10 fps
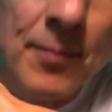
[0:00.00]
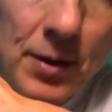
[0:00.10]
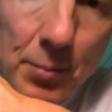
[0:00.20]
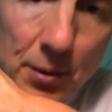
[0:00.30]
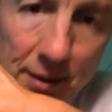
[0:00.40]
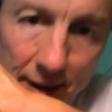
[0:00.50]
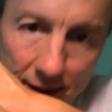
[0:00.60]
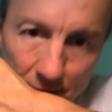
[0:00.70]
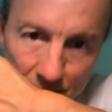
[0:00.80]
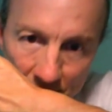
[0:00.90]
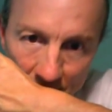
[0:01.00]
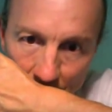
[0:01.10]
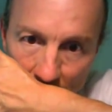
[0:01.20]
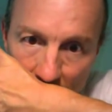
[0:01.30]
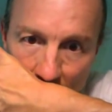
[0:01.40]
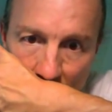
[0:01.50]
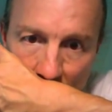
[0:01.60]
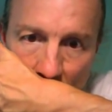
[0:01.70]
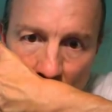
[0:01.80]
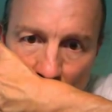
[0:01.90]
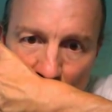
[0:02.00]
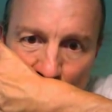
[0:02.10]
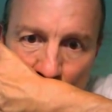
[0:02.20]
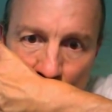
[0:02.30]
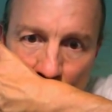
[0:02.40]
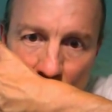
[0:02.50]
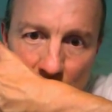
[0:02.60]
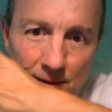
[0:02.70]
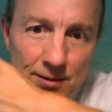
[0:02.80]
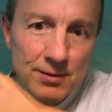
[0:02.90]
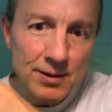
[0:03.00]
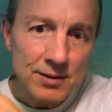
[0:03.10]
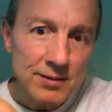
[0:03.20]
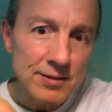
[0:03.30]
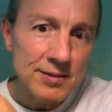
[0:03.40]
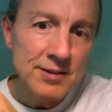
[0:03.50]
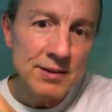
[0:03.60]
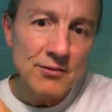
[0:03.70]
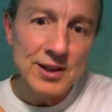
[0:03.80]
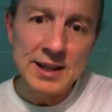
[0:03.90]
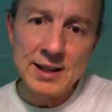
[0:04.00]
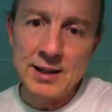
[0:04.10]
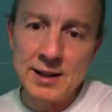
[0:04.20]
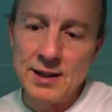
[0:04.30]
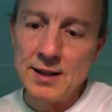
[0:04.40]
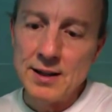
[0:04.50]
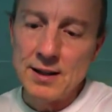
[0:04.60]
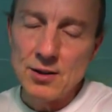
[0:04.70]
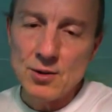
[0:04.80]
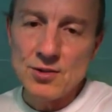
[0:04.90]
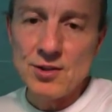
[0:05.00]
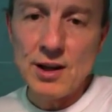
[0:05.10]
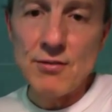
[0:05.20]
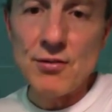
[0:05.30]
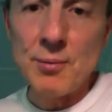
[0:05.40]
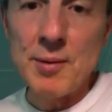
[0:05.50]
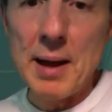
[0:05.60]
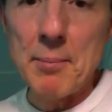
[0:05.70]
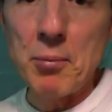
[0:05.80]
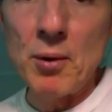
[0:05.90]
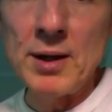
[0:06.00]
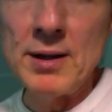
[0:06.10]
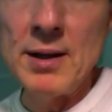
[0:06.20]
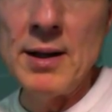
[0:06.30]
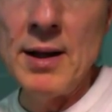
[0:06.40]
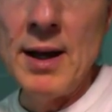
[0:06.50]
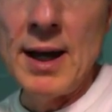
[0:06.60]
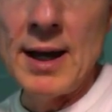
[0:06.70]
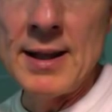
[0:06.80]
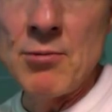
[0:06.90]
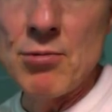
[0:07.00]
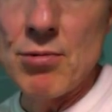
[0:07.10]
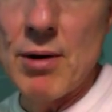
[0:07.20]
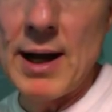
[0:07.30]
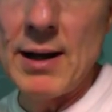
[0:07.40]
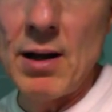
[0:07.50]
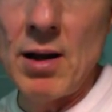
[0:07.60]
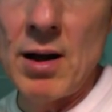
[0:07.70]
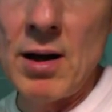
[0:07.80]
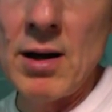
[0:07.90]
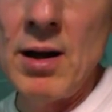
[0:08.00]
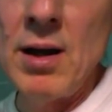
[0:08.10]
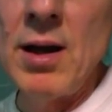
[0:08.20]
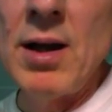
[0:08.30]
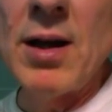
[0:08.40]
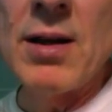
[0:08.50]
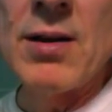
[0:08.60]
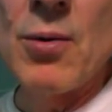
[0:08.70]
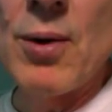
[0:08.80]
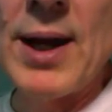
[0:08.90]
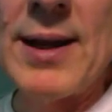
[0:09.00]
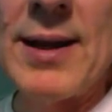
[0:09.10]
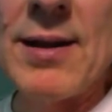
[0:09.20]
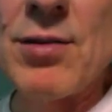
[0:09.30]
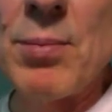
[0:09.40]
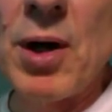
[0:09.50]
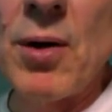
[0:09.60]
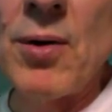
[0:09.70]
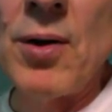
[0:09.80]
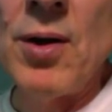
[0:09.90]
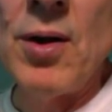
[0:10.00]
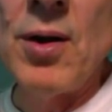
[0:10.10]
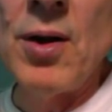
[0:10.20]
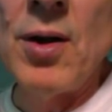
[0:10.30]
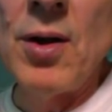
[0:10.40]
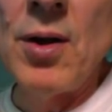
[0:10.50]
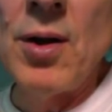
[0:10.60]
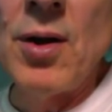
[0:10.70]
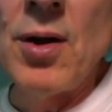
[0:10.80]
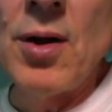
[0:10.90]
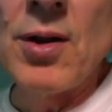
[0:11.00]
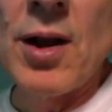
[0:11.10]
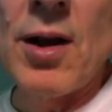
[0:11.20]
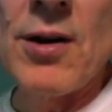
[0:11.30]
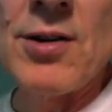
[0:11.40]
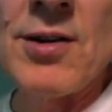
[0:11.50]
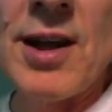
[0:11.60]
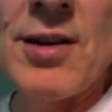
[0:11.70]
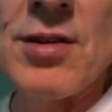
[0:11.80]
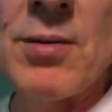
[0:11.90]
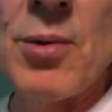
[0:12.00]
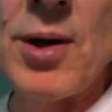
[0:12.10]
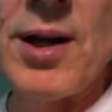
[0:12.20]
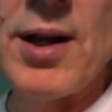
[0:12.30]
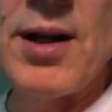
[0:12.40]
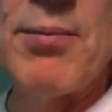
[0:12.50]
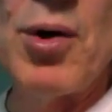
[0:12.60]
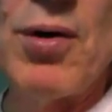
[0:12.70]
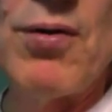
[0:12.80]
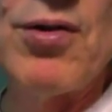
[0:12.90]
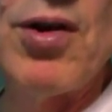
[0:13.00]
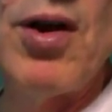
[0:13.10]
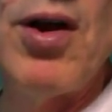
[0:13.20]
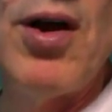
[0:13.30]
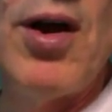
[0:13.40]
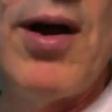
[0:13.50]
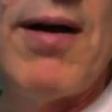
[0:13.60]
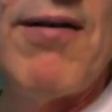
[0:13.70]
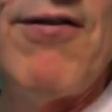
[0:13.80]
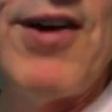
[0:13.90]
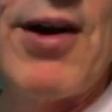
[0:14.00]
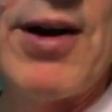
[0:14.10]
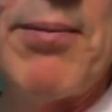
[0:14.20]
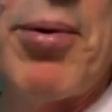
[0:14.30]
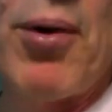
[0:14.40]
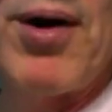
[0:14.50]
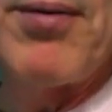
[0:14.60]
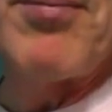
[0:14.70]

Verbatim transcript: Put that your snuff right there and you go, you can sniff in your snuff from that point. And then right along the radius bone, the large intestine meridian moves. Very important,